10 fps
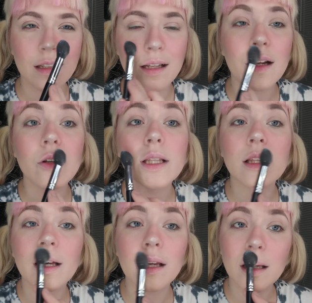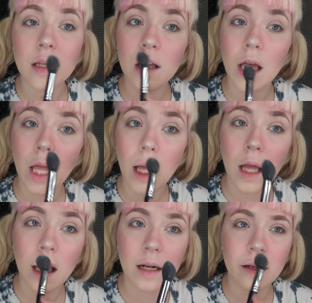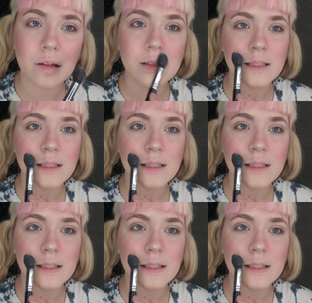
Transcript: And I really like, I don't know,